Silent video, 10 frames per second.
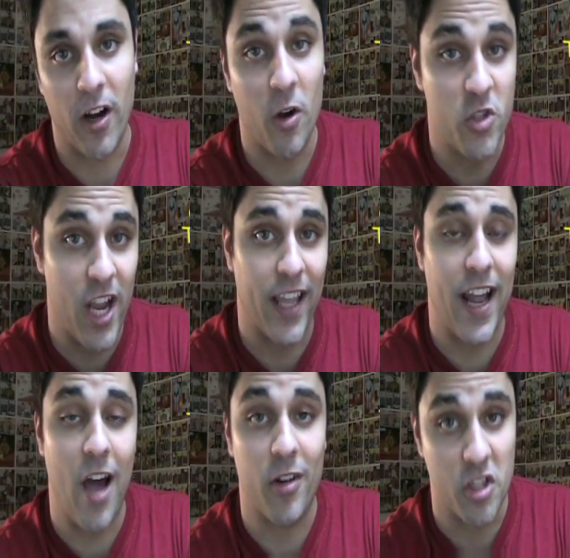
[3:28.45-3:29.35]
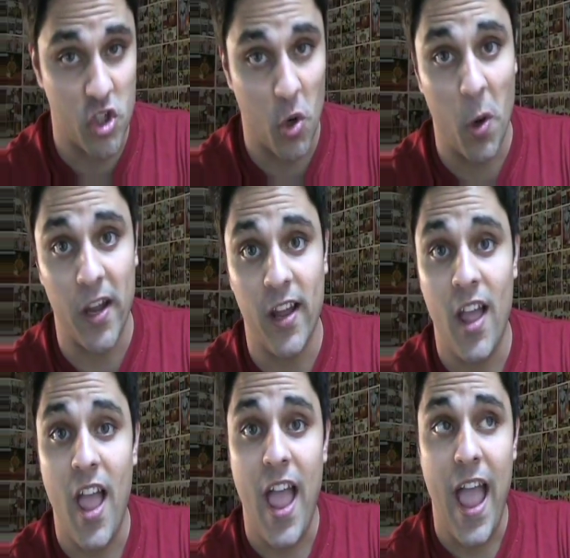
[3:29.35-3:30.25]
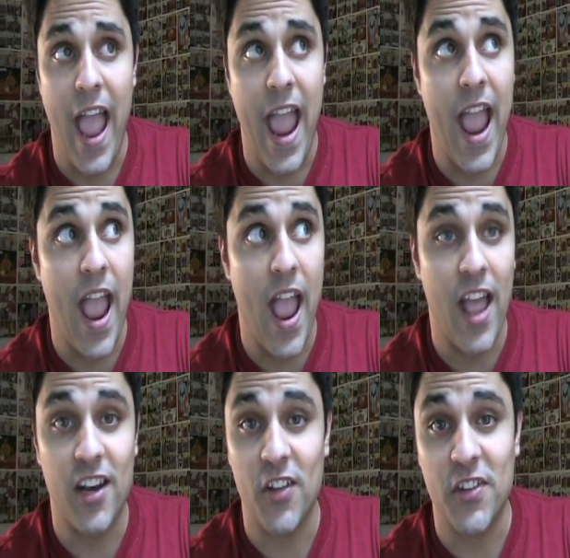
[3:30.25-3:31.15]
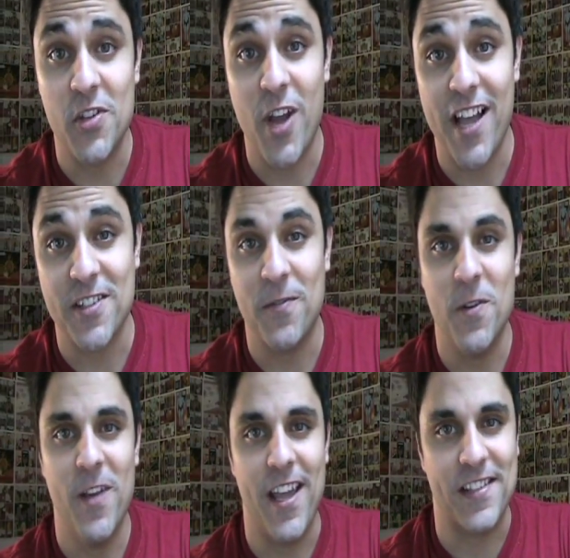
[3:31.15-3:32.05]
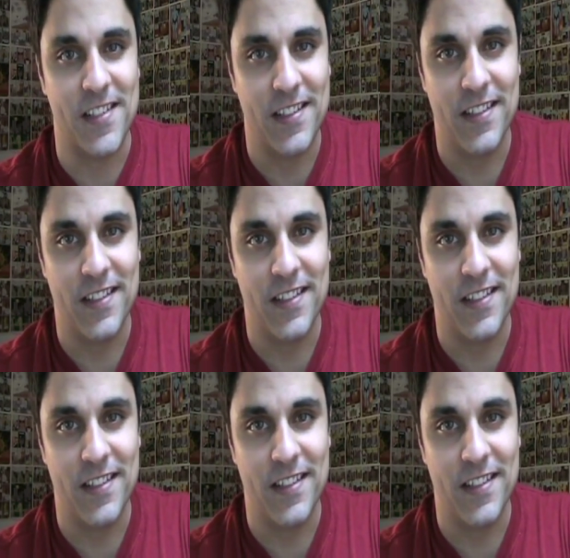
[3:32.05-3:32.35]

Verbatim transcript: Go check it out, enjoy, and I'll see you guys in a few days.